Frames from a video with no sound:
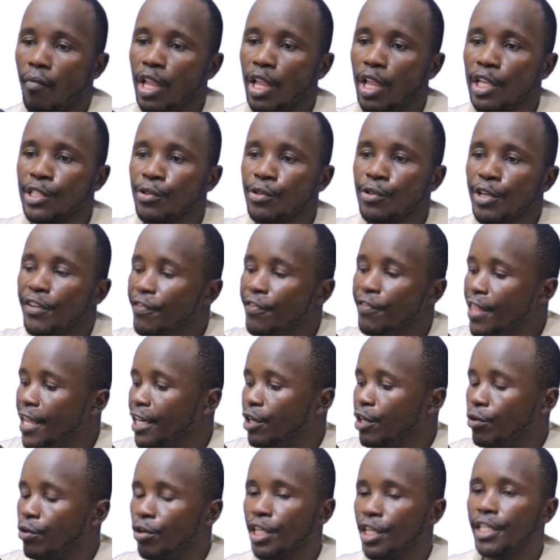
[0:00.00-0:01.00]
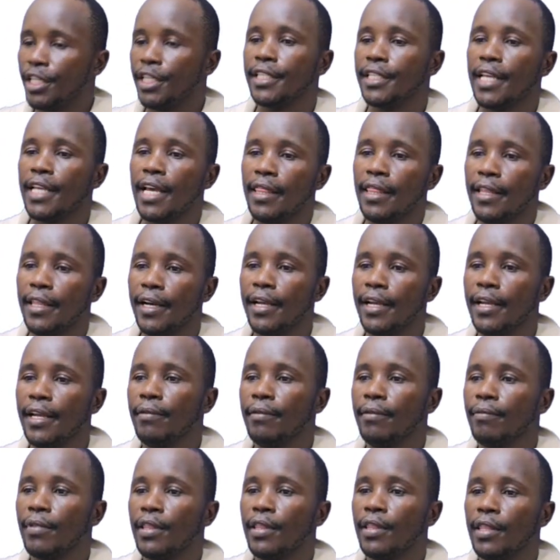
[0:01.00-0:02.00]
So if the inequalities are
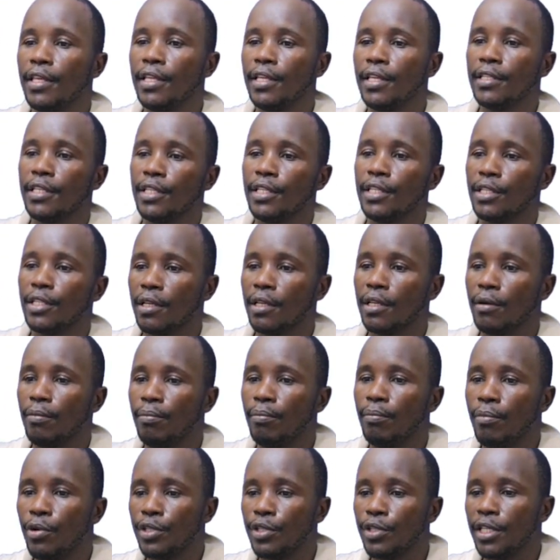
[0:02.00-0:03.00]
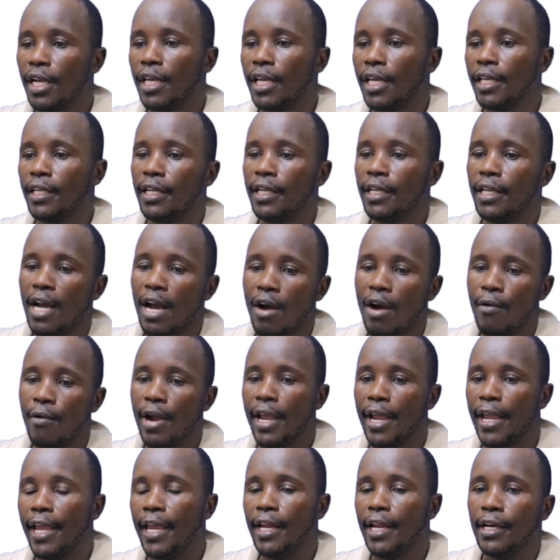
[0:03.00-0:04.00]
3, this is most likely our
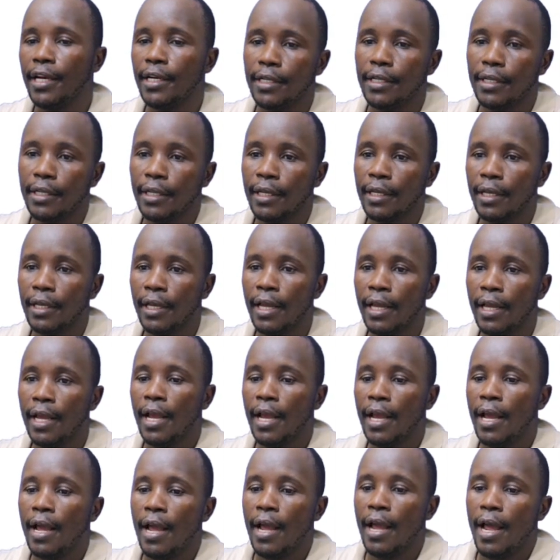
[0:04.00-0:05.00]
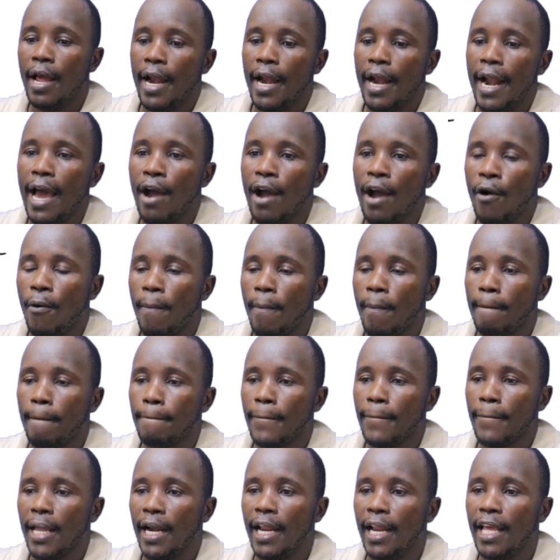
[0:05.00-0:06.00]
end. Now,
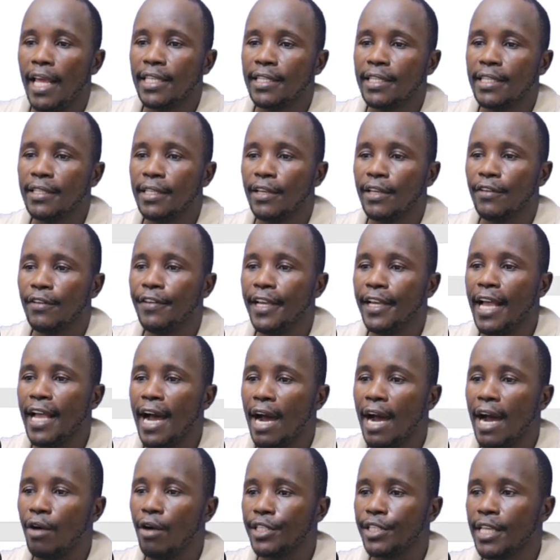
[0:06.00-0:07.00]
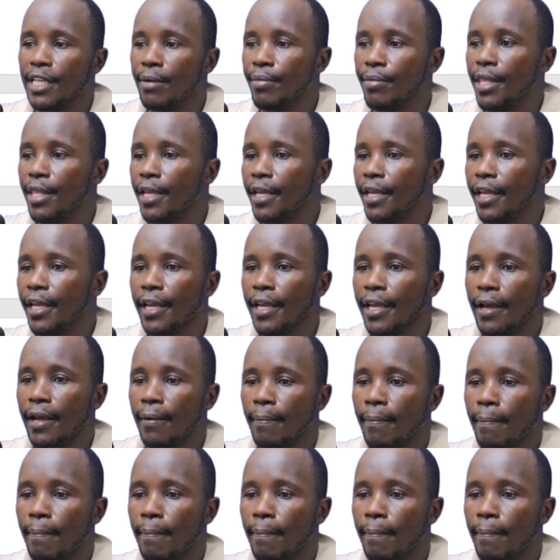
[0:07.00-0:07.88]
let's figure out something here.